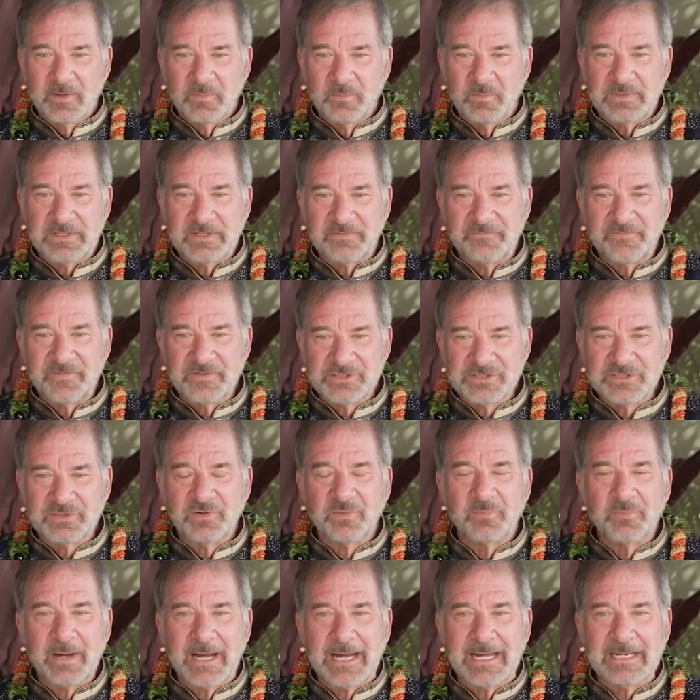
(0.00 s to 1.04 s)
But that
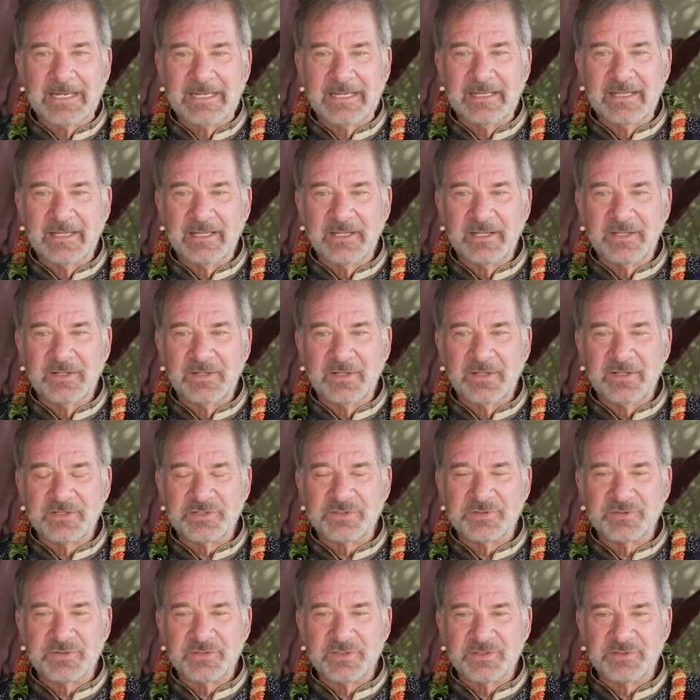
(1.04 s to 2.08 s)
physical body
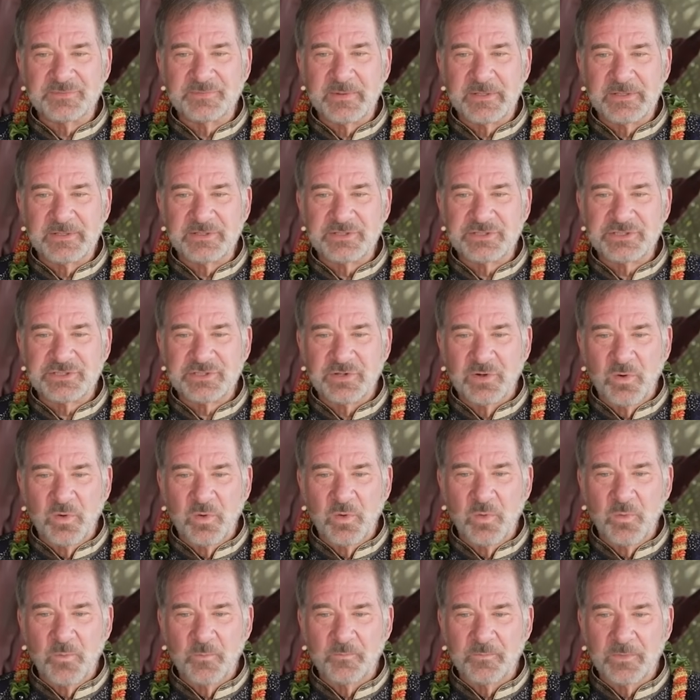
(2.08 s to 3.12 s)
is, has been
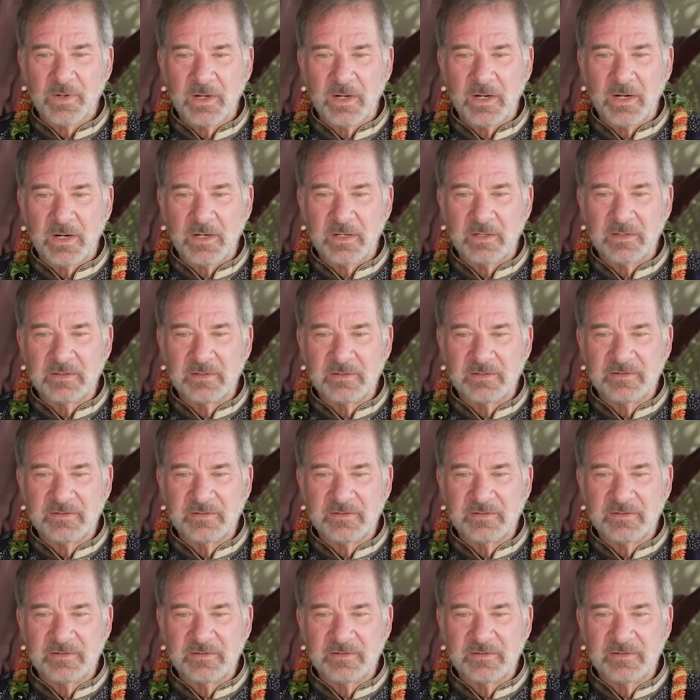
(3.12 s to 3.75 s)
so uh,